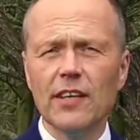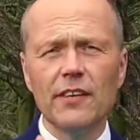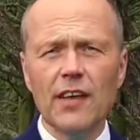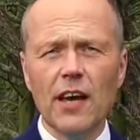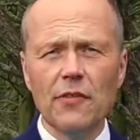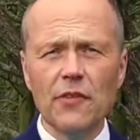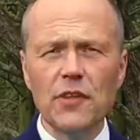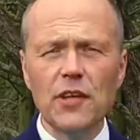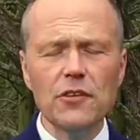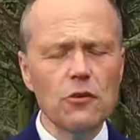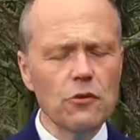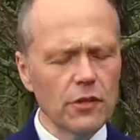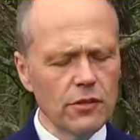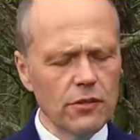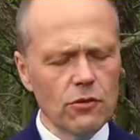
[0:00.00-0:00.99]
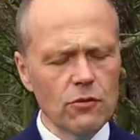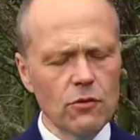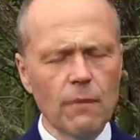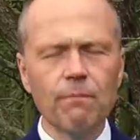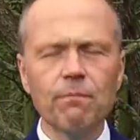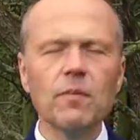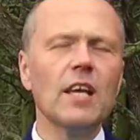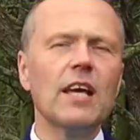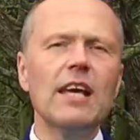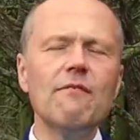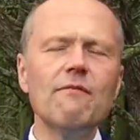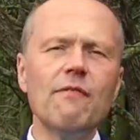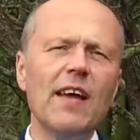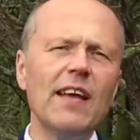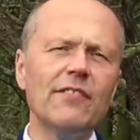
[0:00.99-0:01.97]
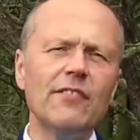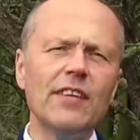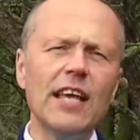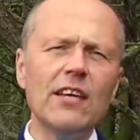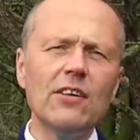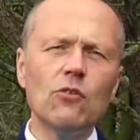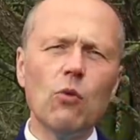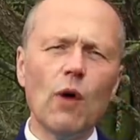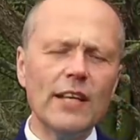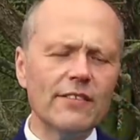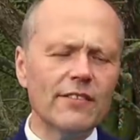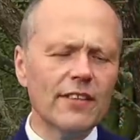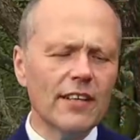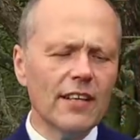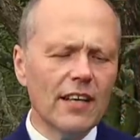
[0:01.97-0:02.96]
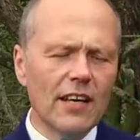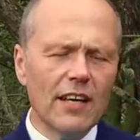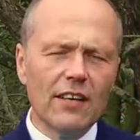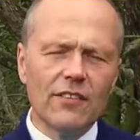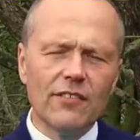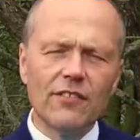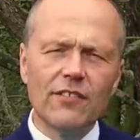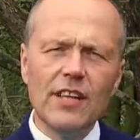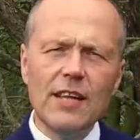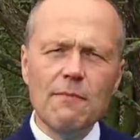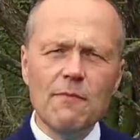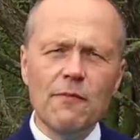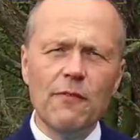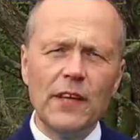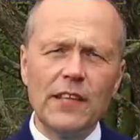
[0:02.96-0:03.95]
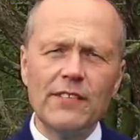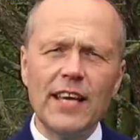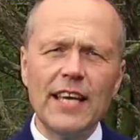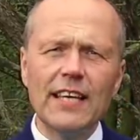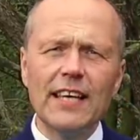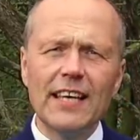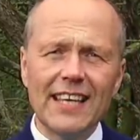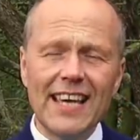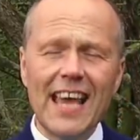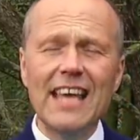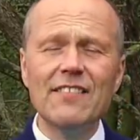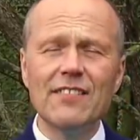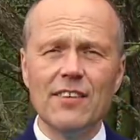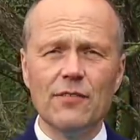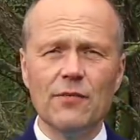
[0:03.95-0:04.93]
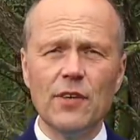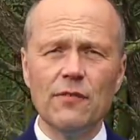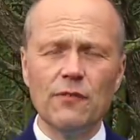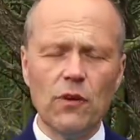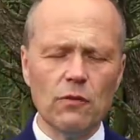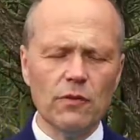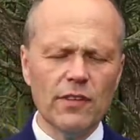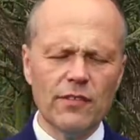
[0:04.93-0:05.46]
The other thing you can do, invest in quite slim-fitting cases for your phone.